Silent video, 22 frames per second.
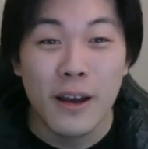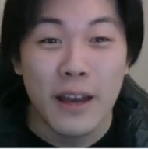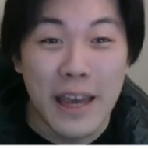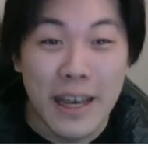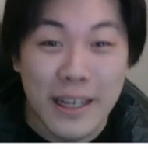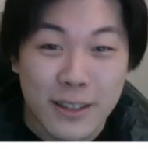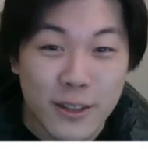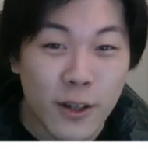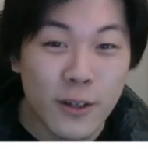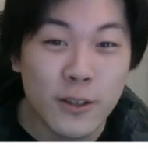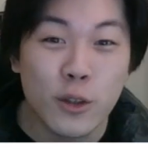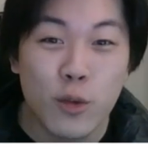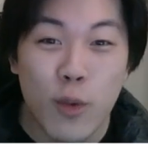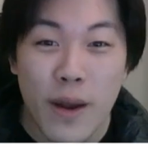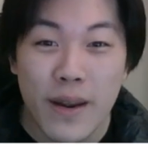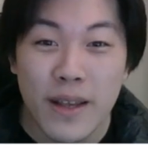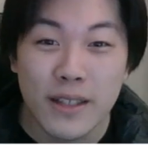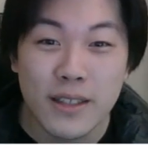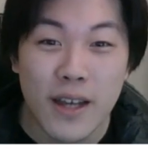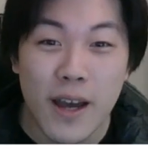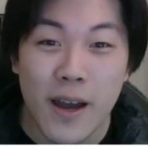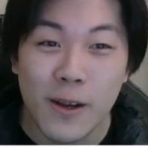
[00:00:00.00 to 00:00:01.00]
It's on
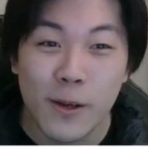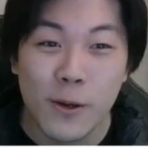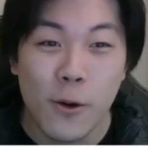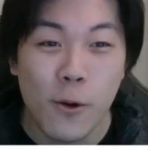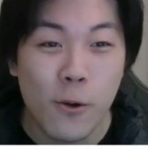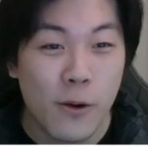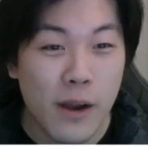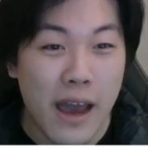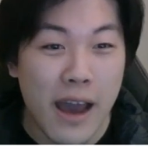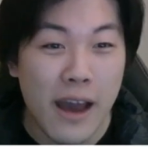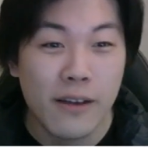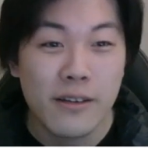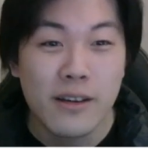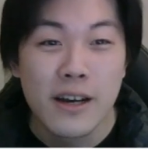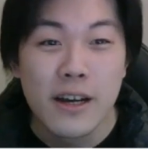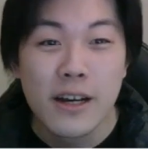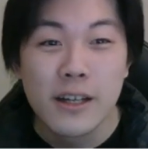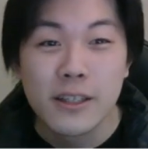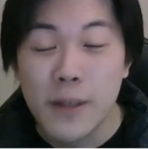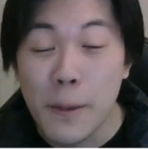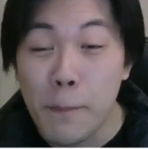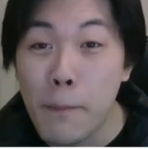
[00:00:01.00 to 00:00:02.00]
20 turn cooldown.
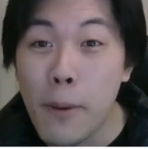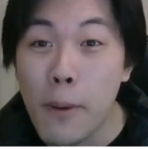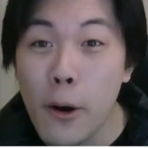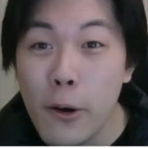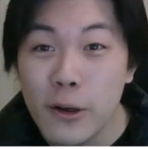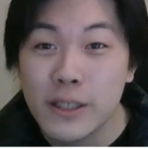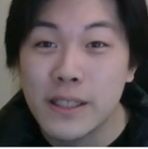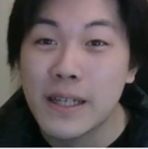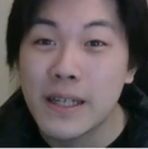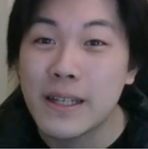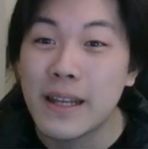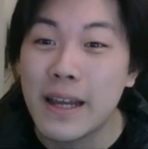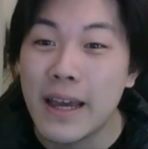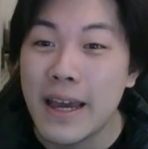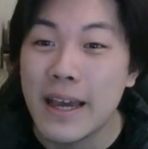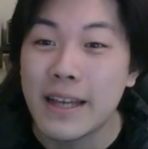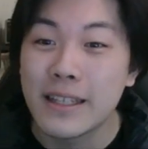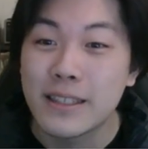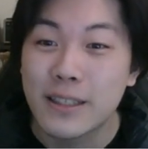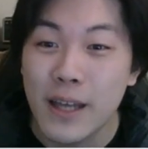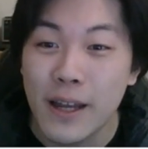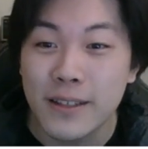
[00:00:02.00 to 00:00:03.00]
Supposedly,
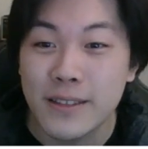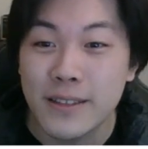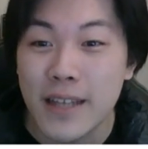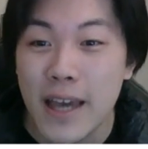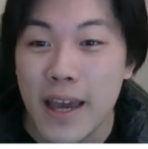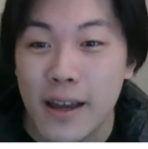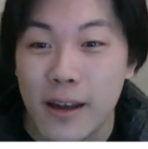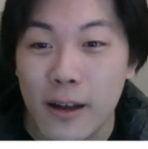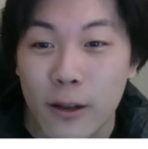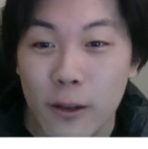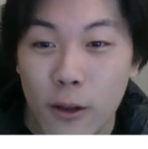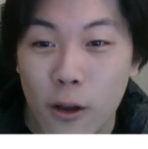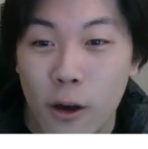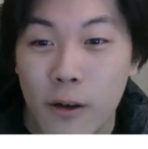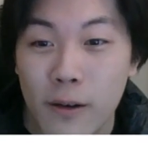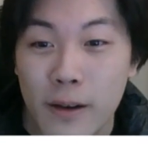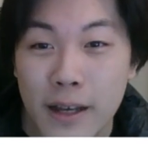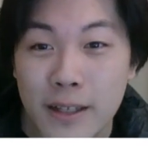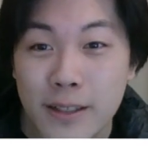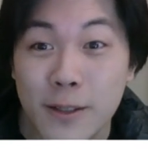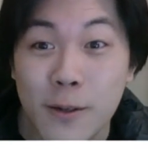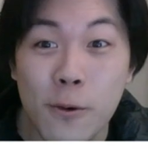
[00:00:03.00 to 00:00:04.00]
it's going to take a lot
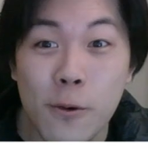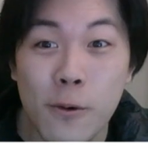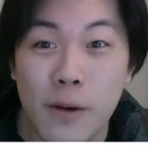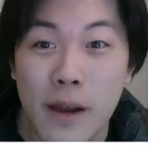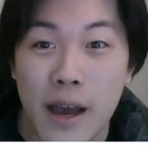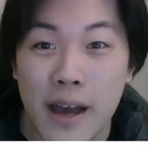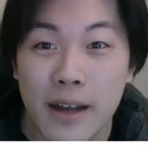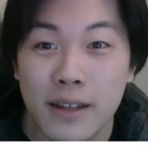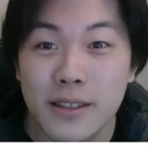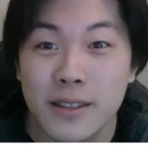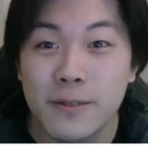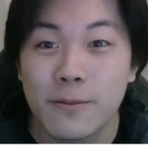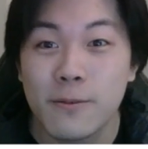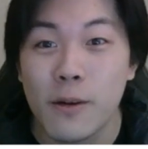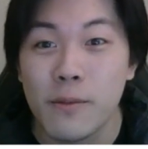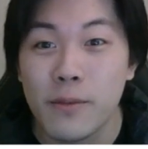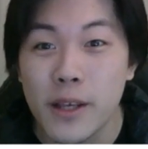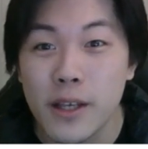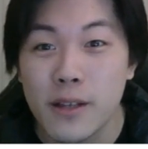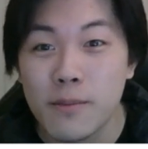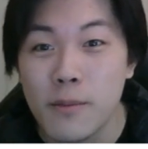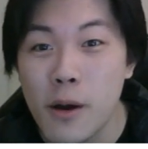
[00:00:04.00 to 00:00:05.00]
less cooldowns
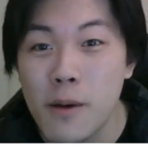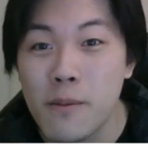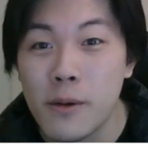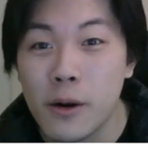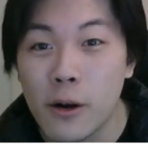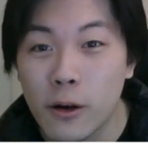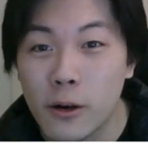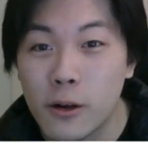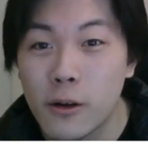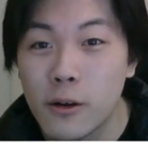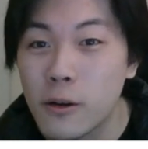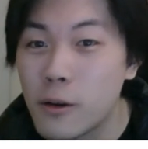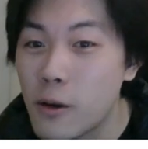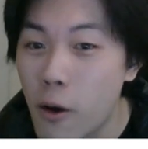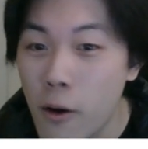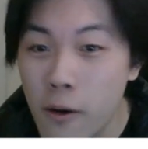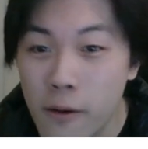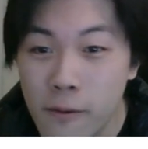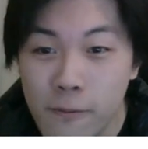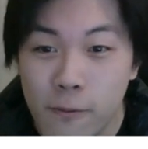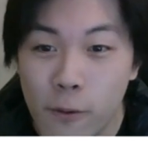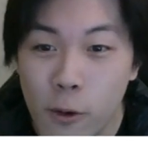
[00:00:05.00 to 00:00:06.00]
from this moment
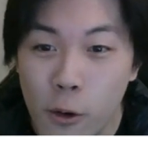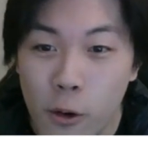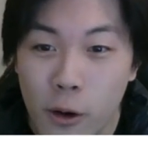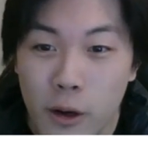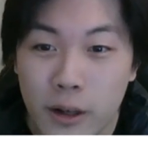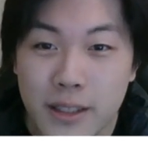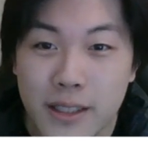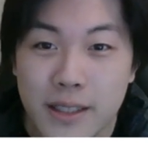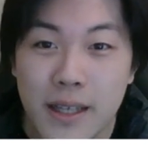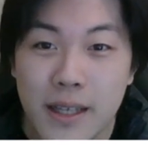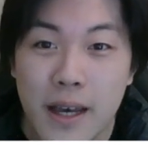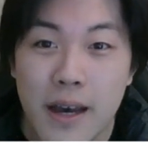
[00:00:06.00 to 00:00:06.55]
going forwards